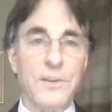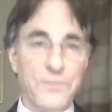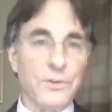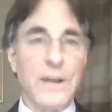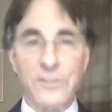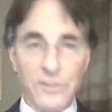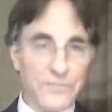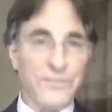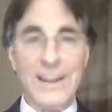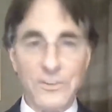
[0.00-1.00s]
But if you're
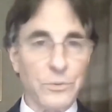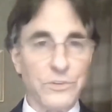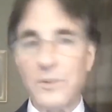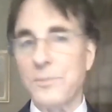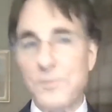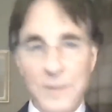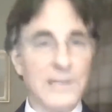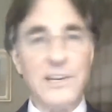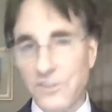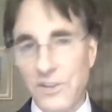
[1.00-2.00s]
actually infatuated with somebody,
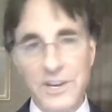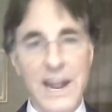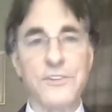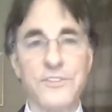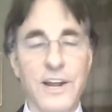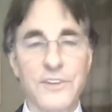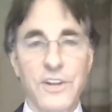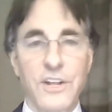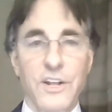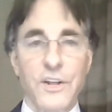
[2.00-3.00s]
you may need to see the
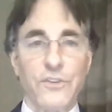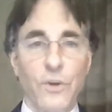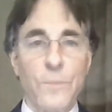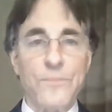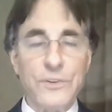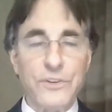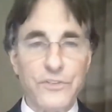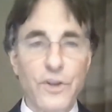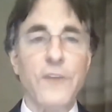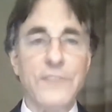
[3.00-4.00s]
downsides. So
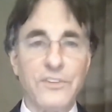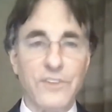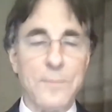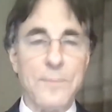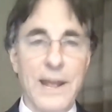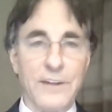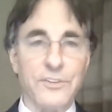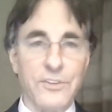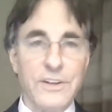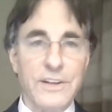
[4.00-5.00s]
dissolving
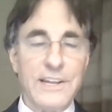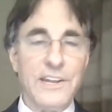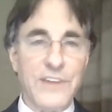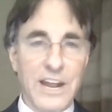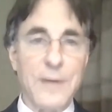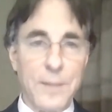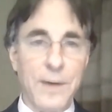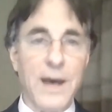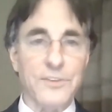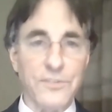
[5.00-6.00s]
setbacks is not
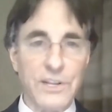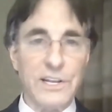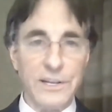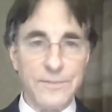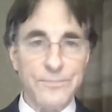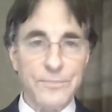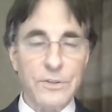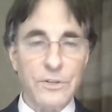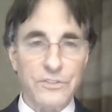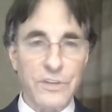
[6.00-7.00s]
about positive thinking,
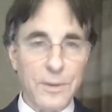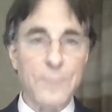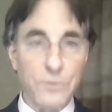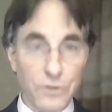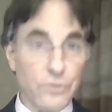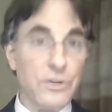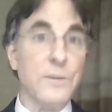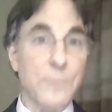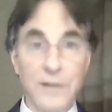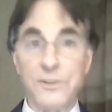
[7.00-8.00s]
because some of them do
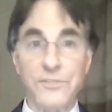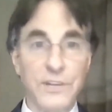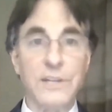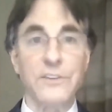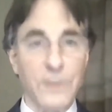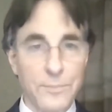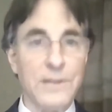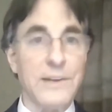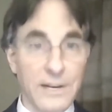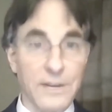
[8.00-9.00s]
need positive thinking, some
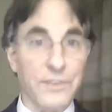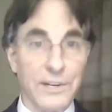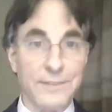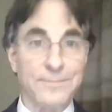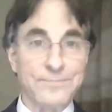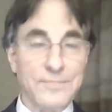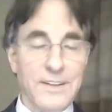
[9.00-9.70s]
need negative thinking.